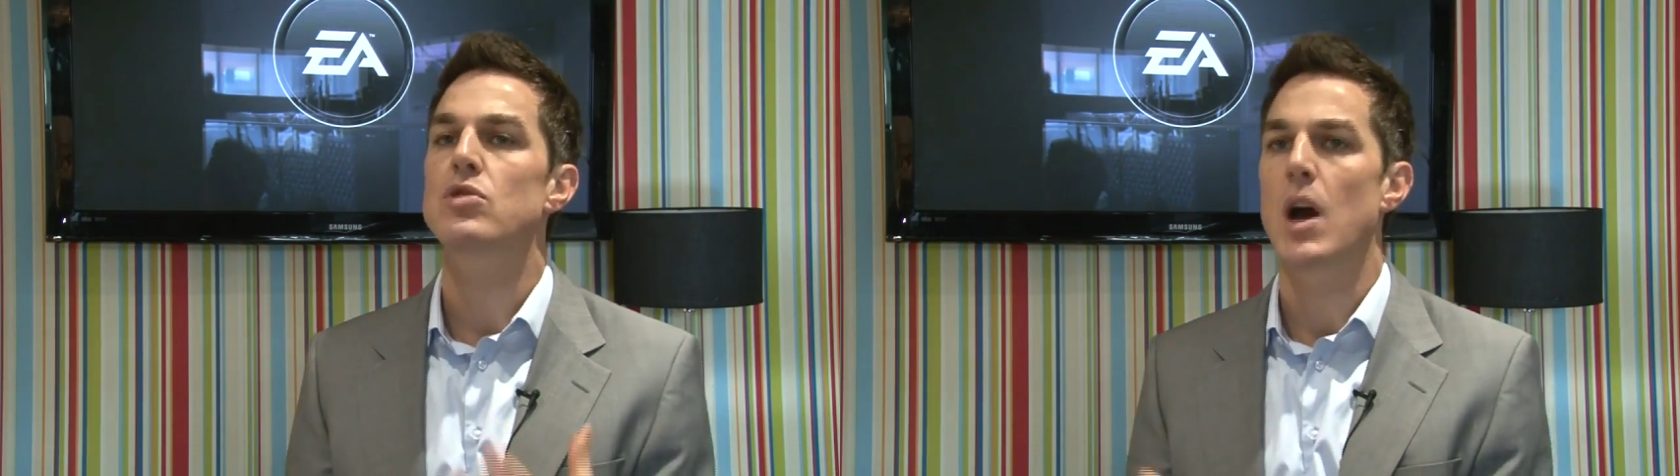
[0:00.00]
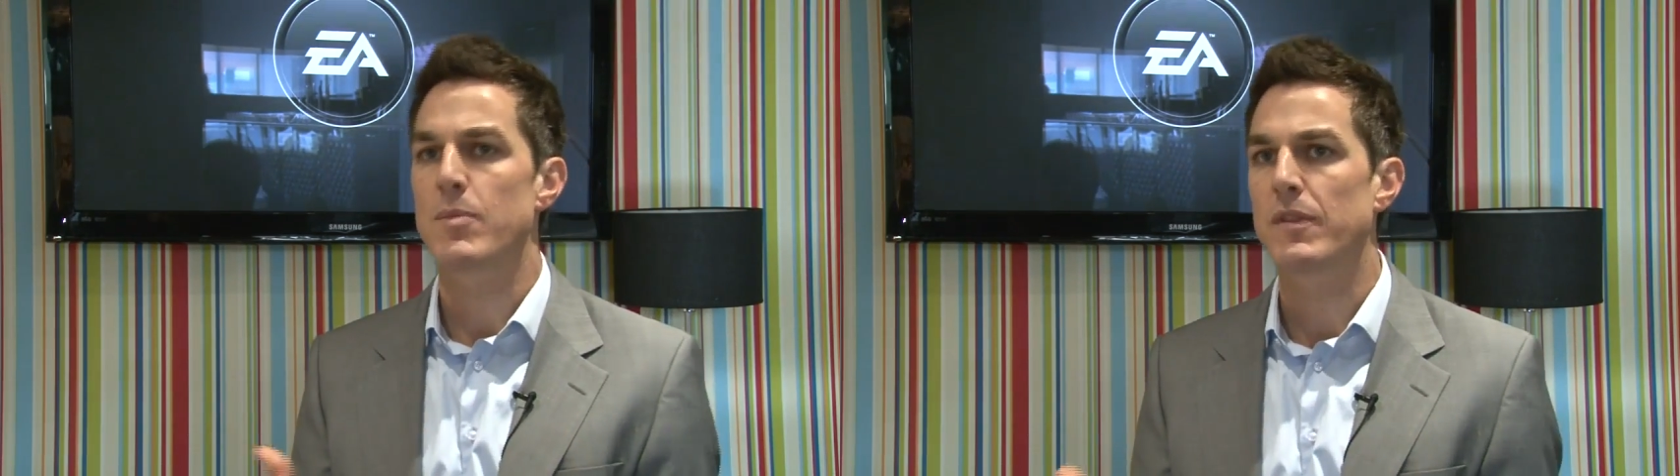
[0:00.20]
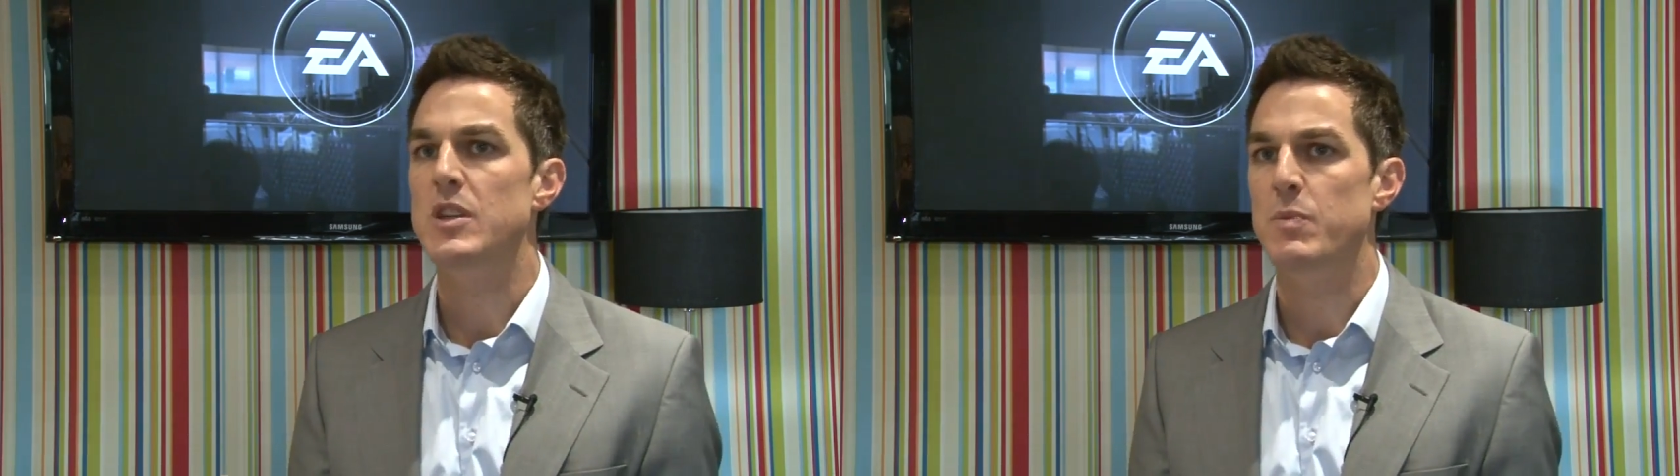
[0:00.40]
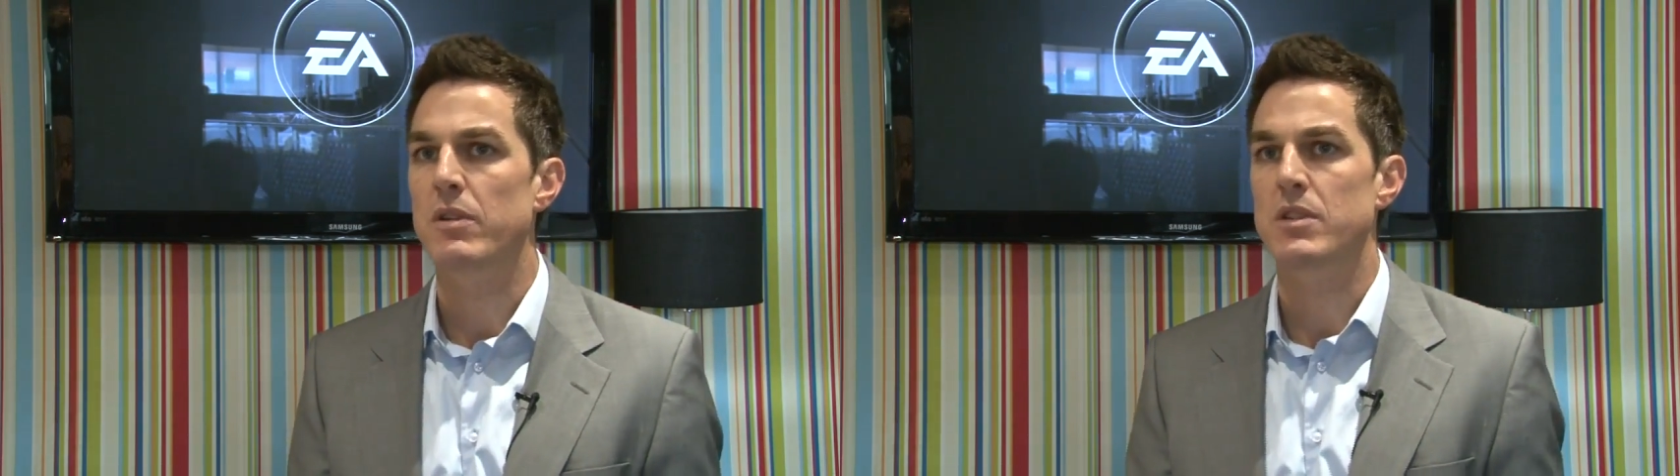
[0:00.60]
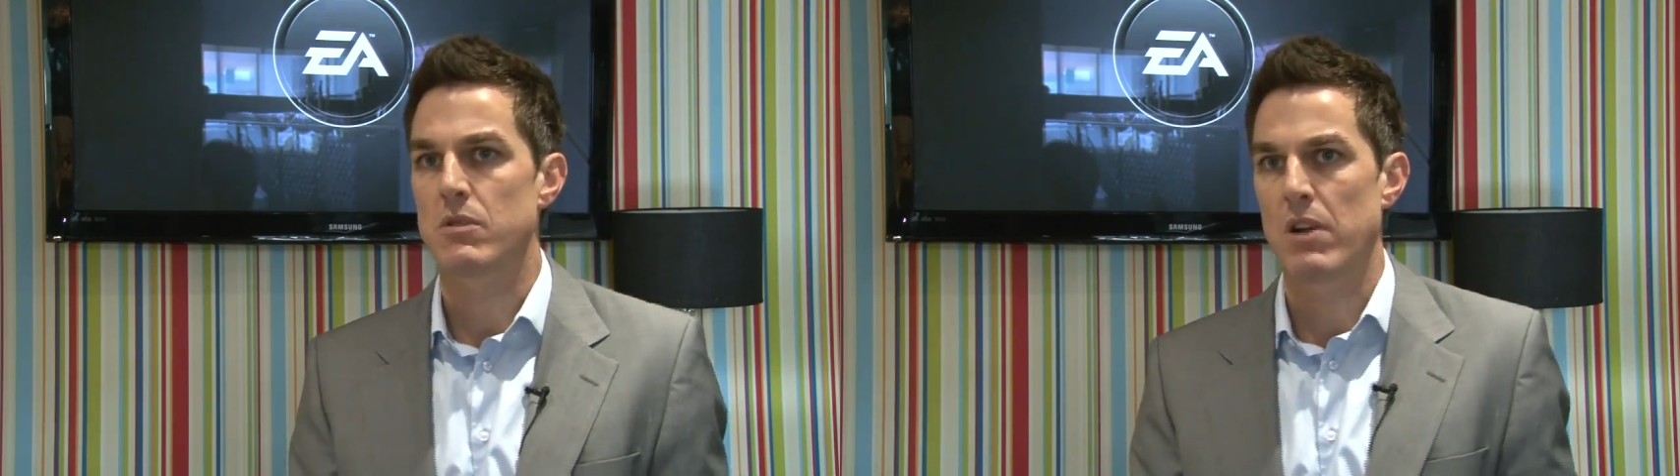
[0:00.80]
type of
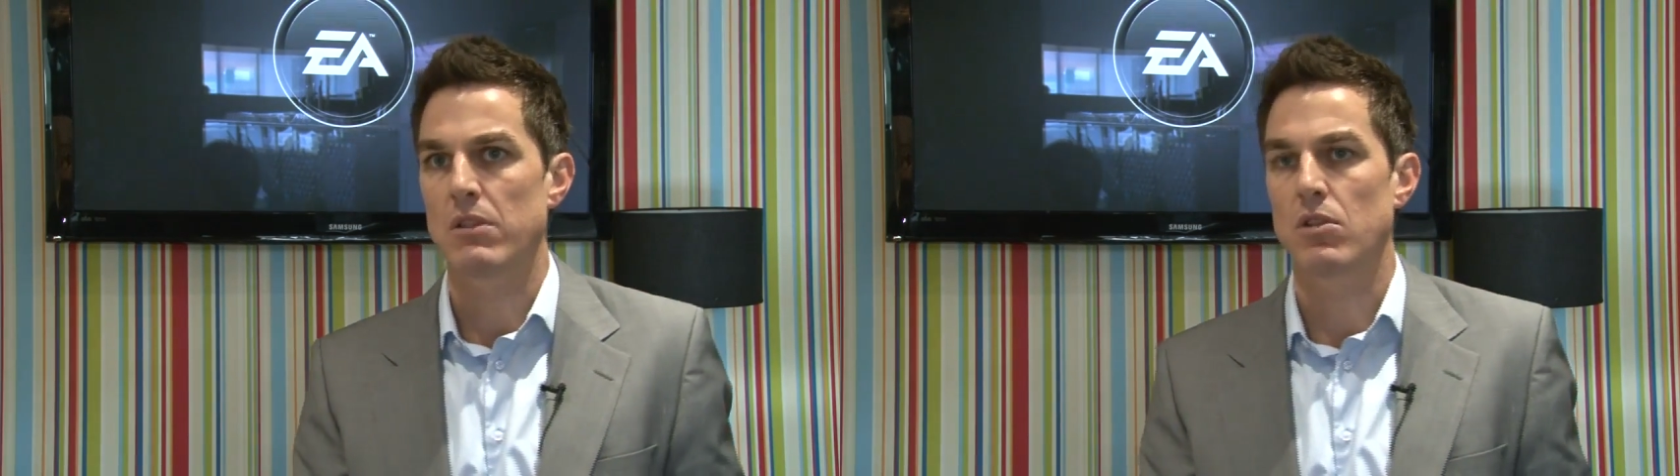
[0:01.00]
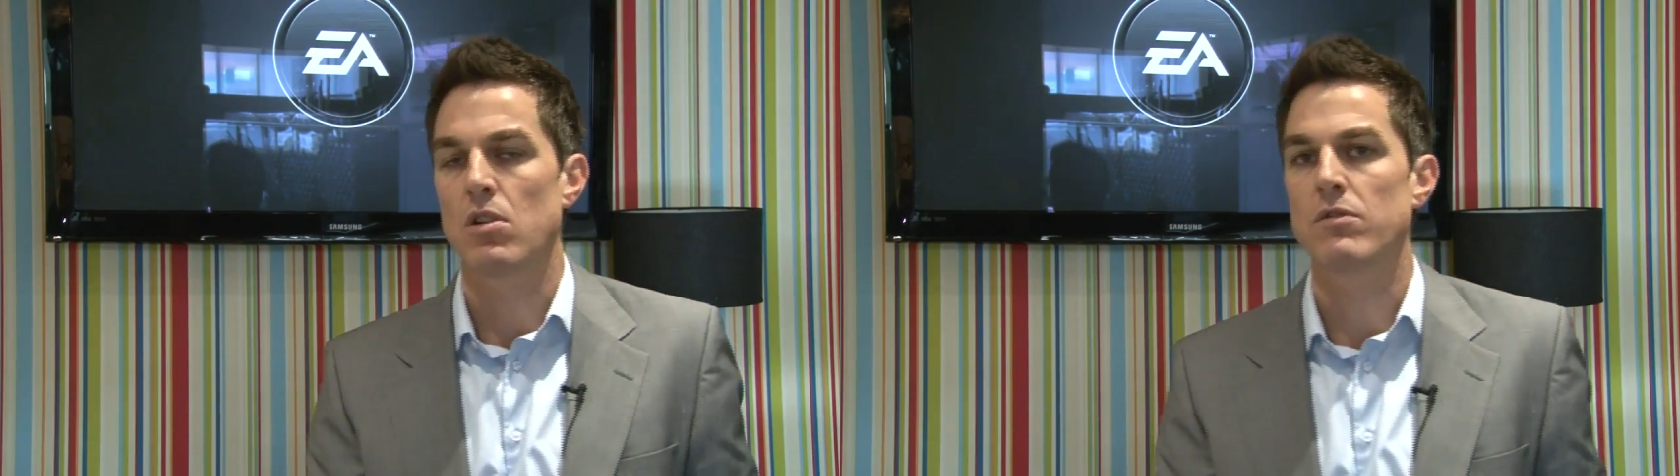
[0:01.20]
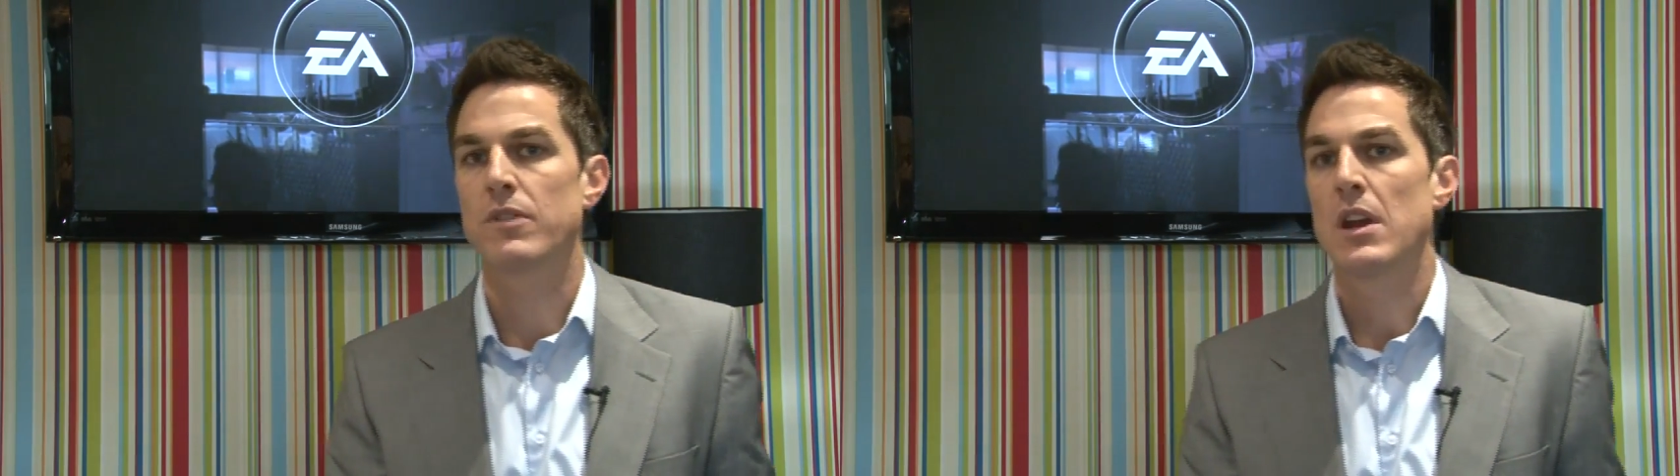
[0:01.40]
experience around golf.